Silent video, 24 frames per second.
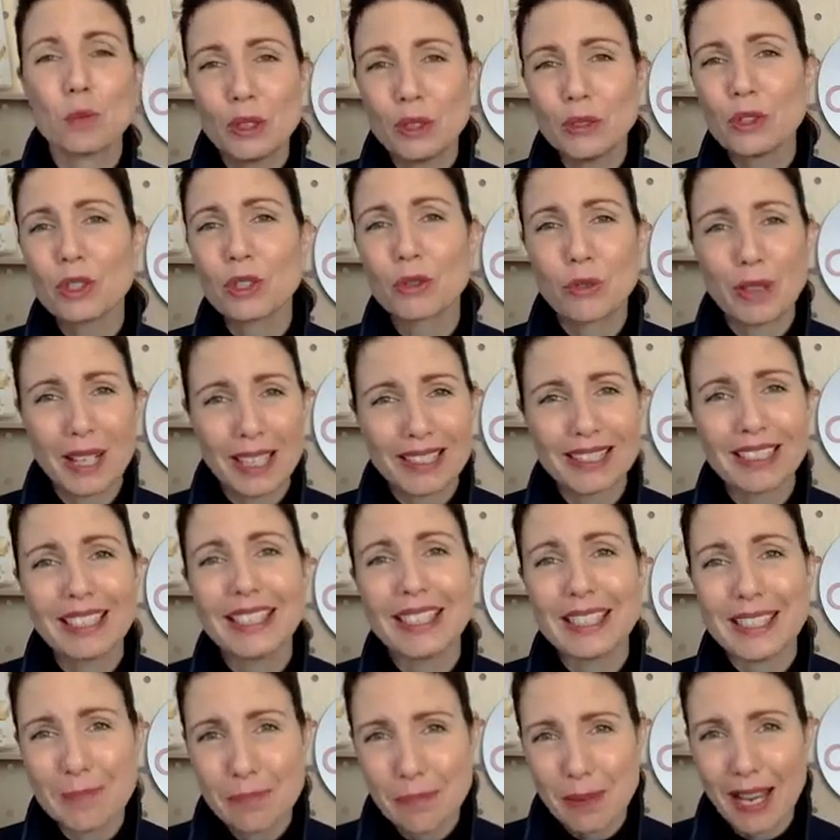will directly
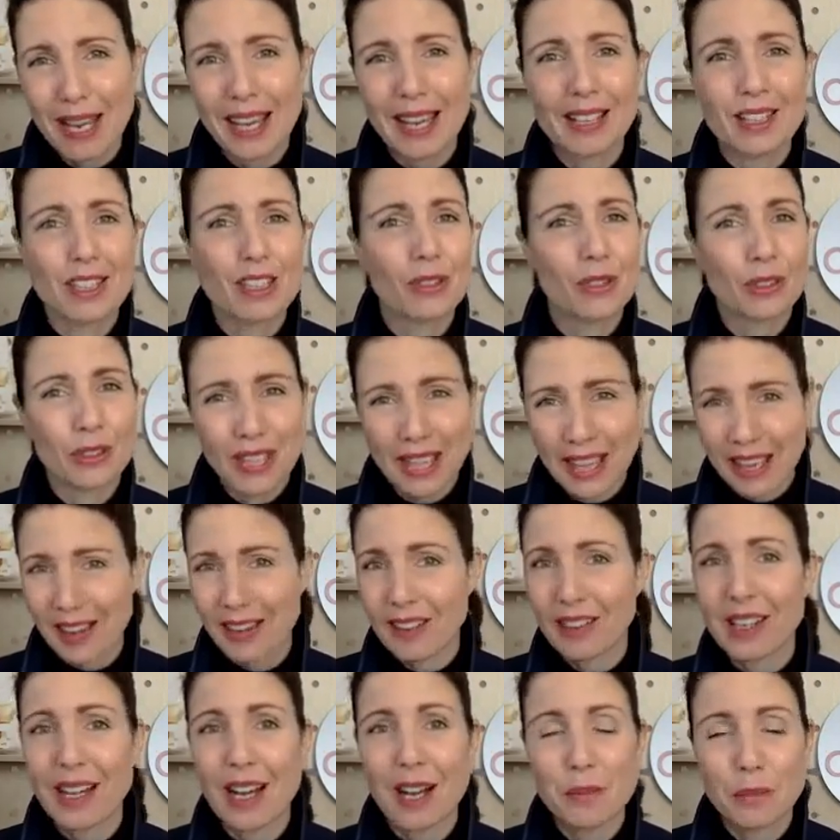impact on the
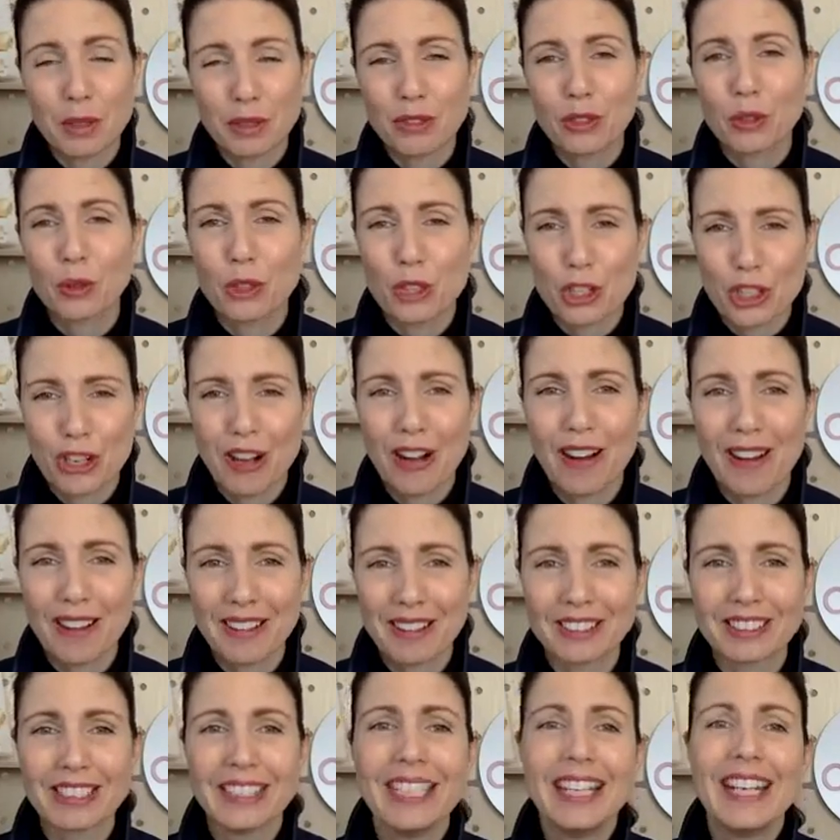outcome of your
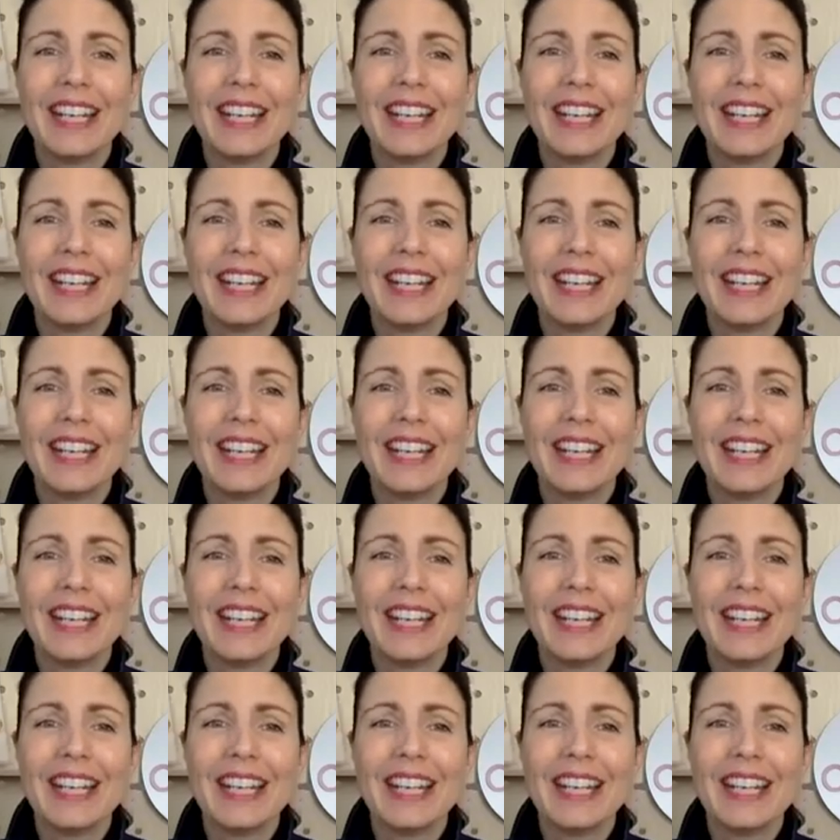child.